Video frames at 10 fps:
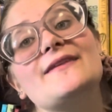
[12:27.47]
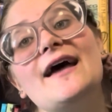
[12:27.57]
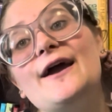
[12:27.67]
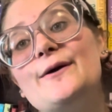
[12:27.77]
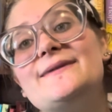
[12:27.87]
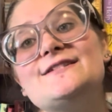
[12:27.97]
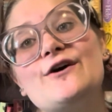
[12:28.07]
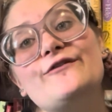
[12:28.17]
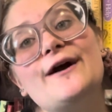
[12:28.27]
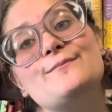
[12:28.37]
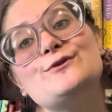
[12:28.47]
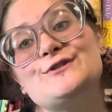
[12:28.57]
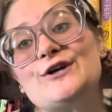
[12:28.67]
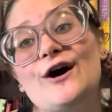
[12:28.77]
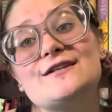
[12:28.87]
Irma's over at Moose
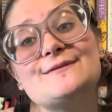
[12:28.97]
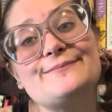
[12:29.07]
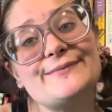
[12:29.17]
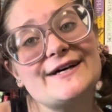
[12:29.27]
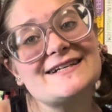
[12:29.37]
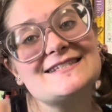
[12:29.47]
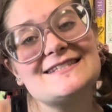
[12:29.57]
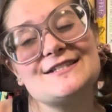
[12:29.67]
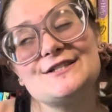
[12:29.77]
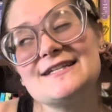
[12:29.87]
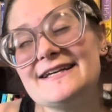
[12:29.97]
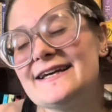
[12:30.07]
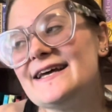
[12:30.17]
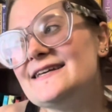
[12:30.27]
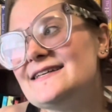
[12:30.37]
Talks Books. She
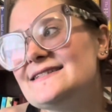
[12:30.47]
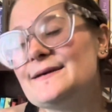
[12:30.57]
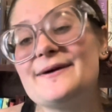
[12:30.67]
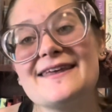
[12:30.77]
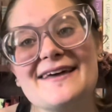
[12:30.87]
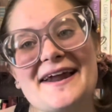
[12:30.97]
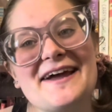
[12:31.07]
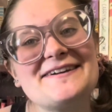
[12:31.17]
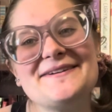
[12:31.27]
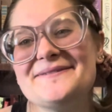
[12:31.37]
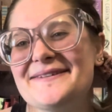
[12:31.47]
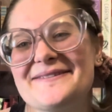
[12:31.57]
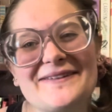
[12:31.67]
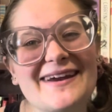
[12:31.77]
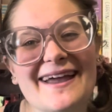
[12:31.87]
is somebody that I knew when we
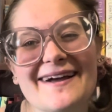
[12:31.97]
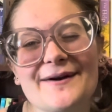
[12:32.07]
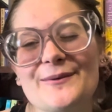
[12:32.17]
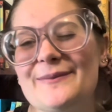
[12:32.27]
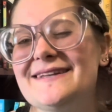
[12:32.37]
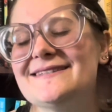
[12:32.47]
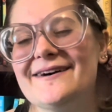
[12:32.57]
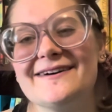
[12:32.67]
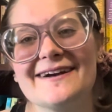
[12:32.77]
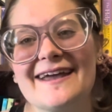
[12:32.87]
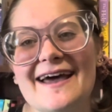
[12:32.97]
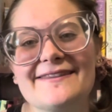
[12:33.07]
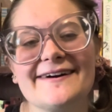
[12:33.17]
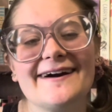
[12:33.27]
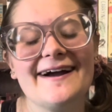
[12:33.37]
were younger. We played soccer
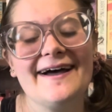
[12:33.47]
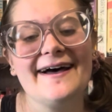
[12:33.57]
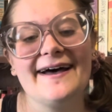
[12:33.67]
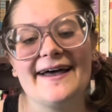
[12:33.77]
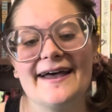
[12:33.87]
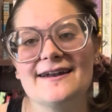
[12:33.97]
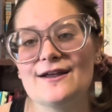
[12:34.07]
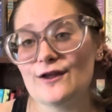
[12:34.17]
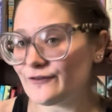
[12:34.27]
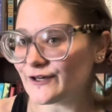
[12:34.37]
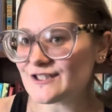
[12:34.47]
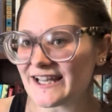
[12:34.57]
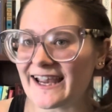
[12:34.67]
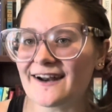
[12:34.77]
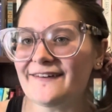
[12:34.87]
together, and I love her
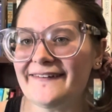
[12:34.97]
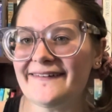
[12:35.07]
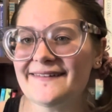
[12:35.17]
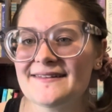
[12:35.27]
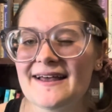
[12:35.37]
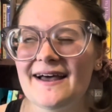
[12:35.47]
channel.